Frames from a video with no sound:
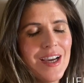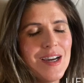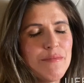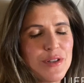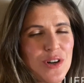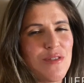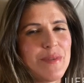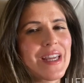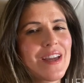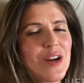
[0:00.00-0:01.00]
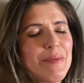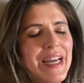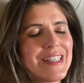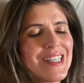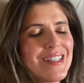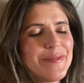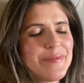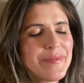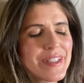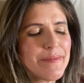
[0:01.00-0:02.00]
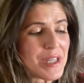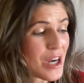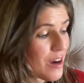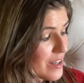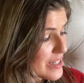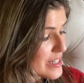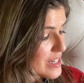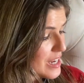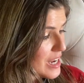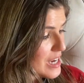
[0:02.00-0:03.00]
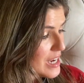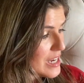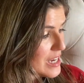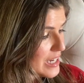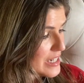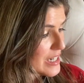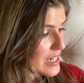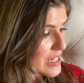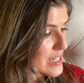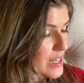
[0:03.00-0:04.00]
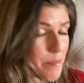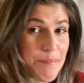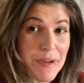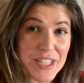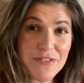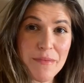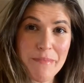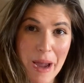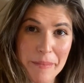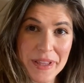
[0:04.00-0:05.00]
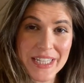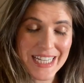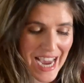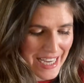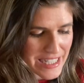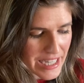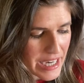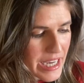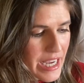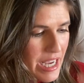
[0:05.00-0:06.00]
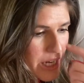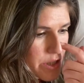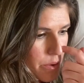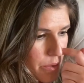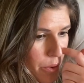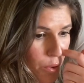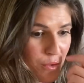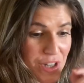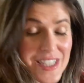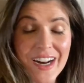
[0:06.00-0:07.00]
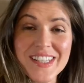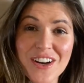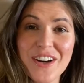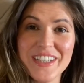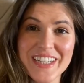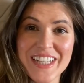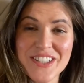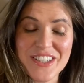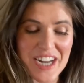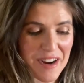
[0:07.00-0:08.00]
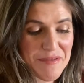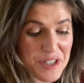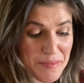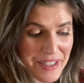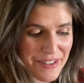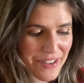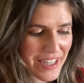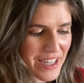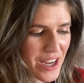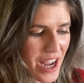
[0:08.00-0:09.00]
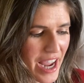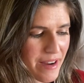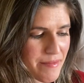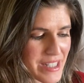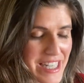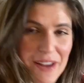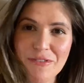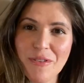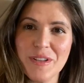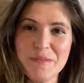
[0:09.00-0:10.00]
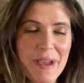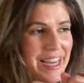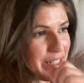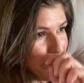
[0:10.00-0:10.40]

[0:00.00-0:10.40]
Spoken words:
put off making our bed because it is a bit of a mammoth task. So the whole reason I started Instagram, would you believe it, stemmed from this bed.